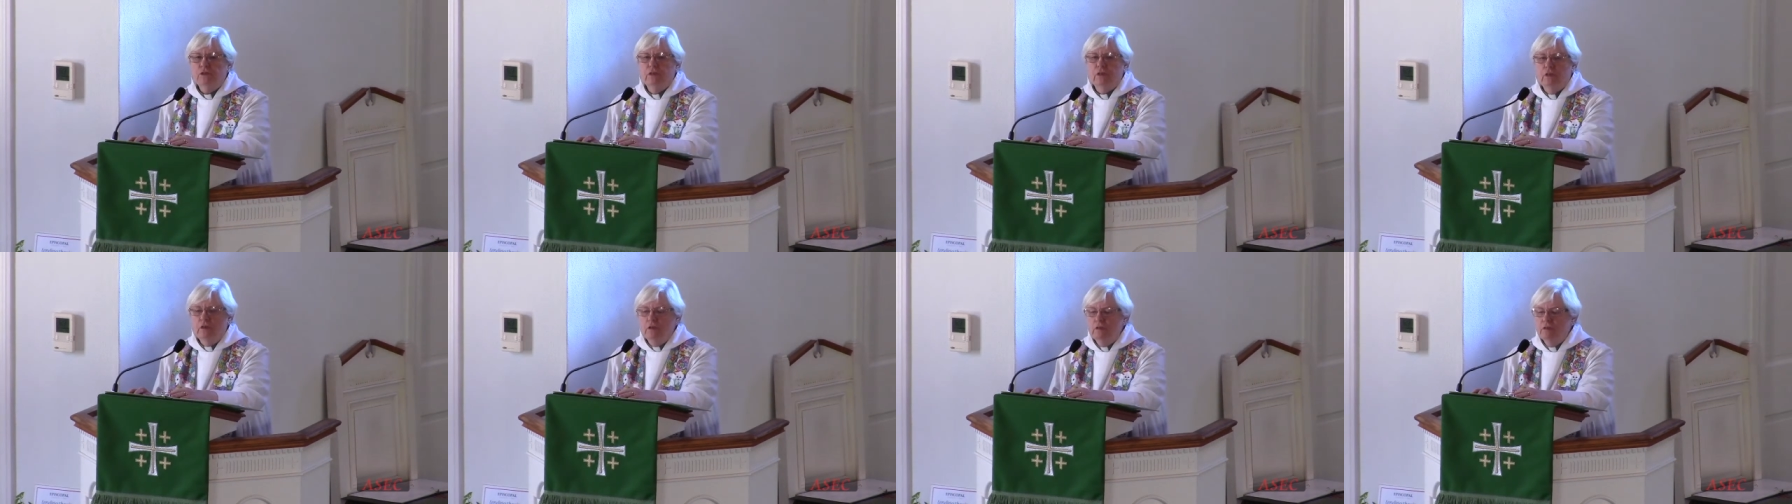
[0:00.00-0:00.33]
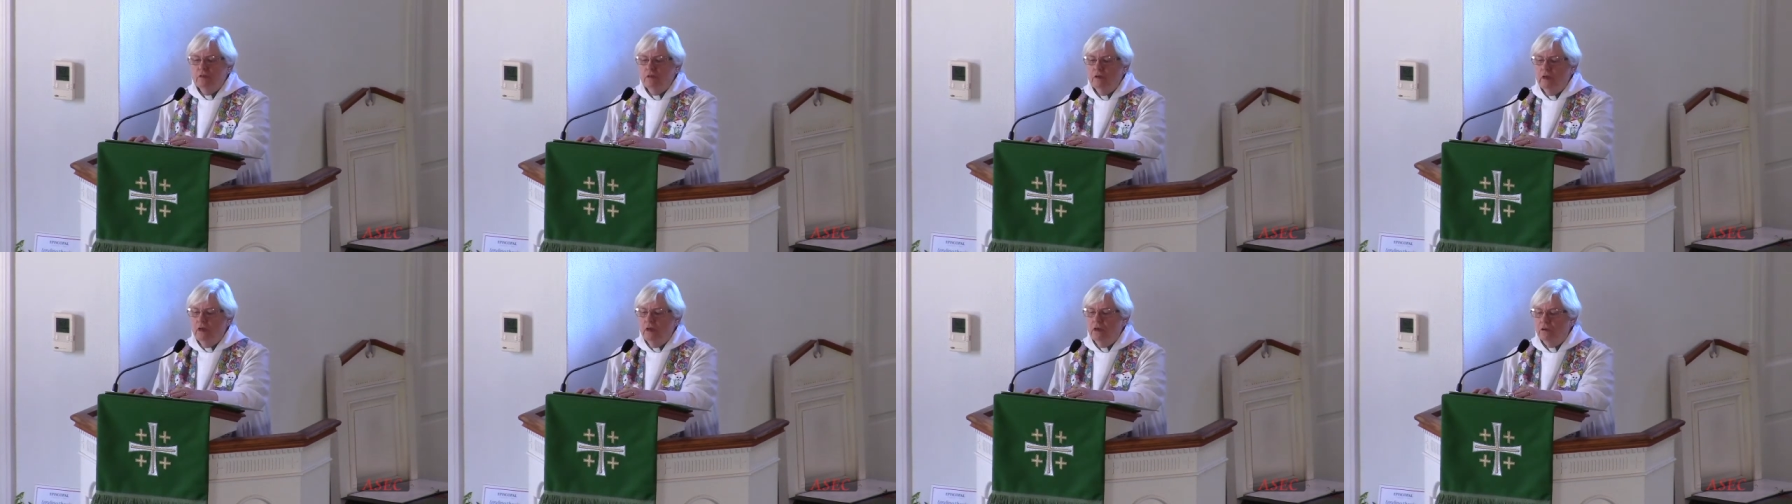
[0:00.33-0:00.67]
they
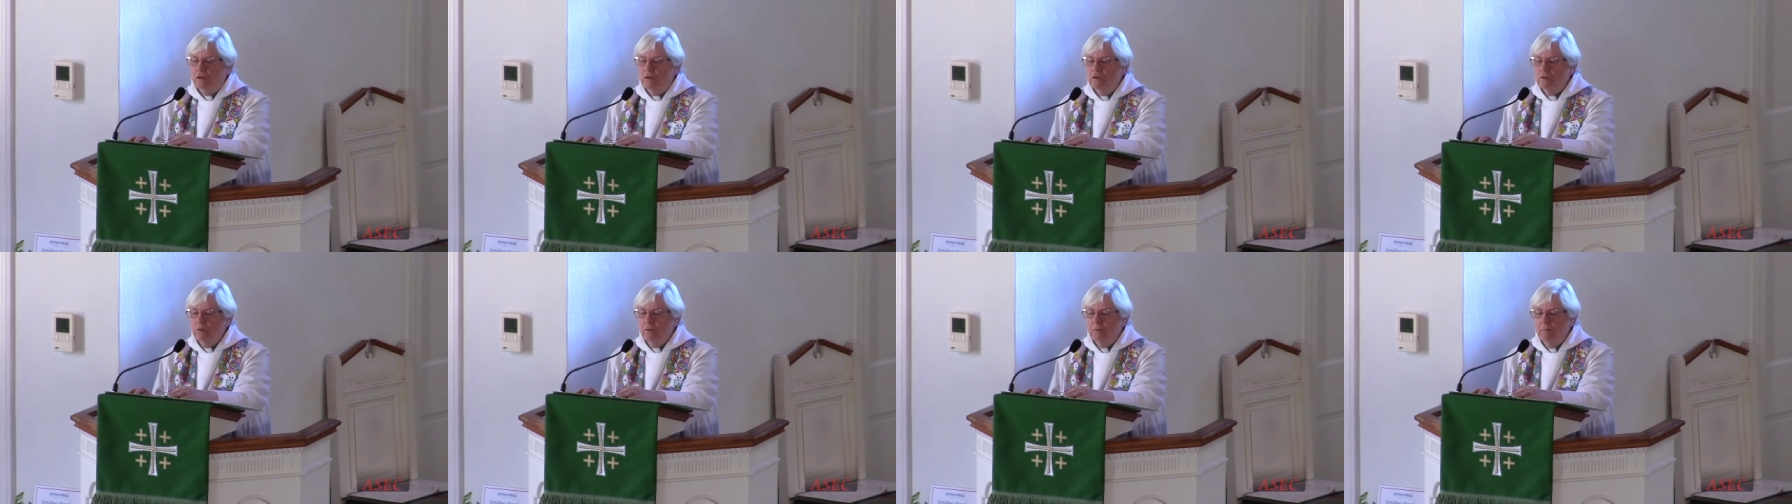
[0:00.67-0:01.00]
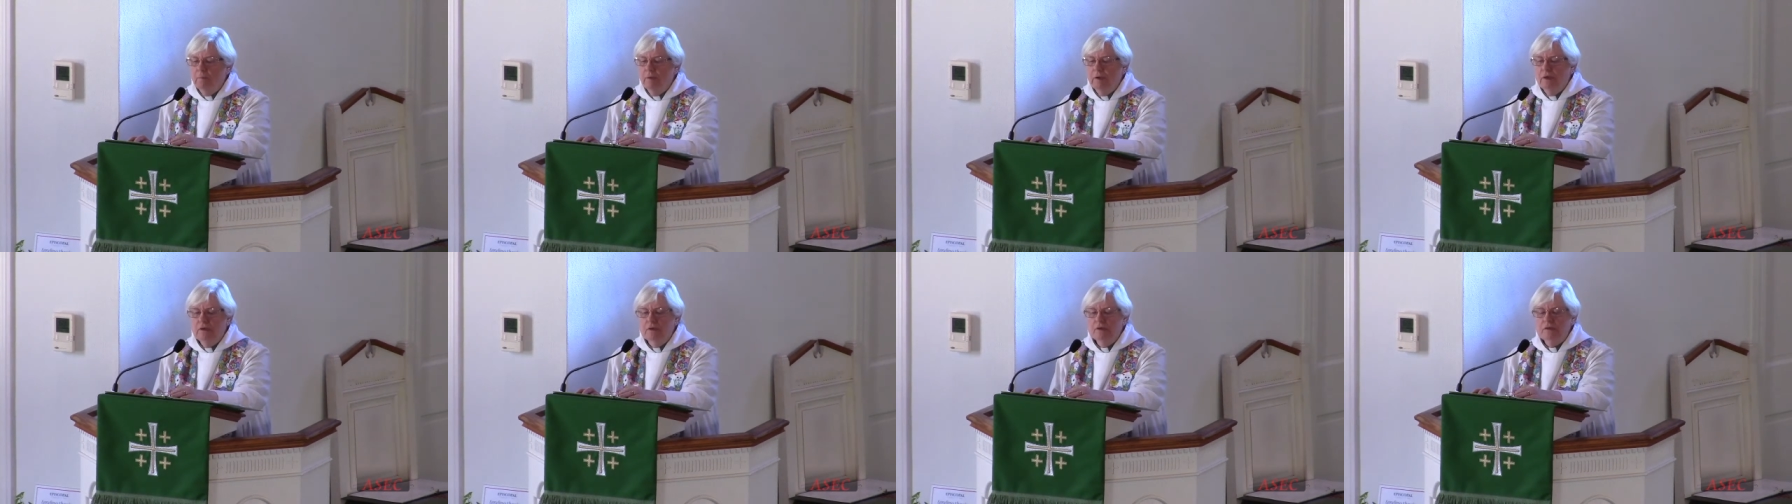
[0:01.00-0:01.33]
send
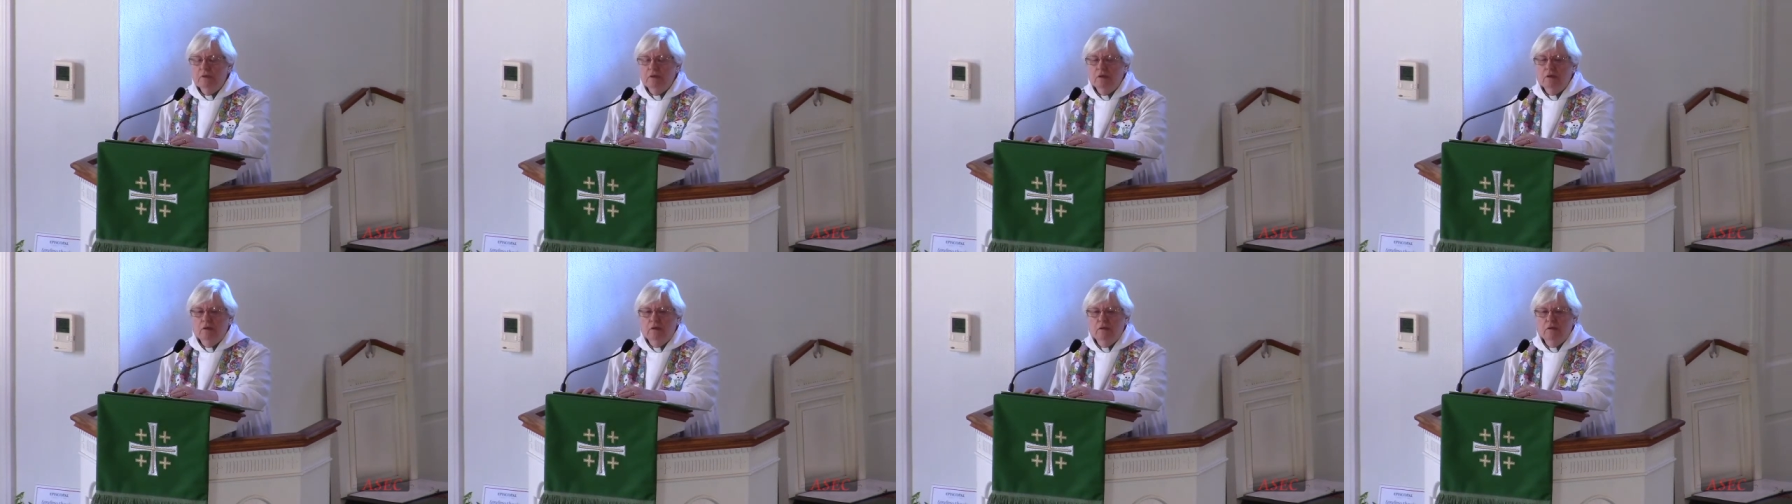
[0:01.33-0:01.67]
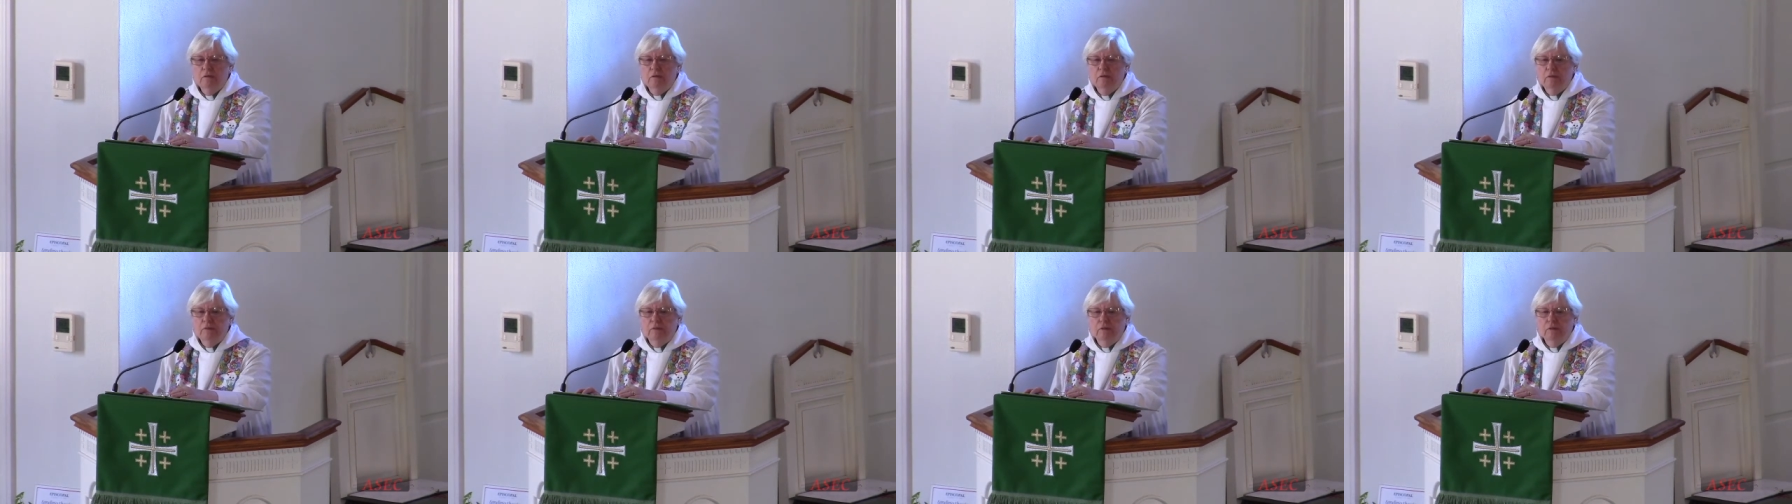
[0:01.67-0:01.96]
because I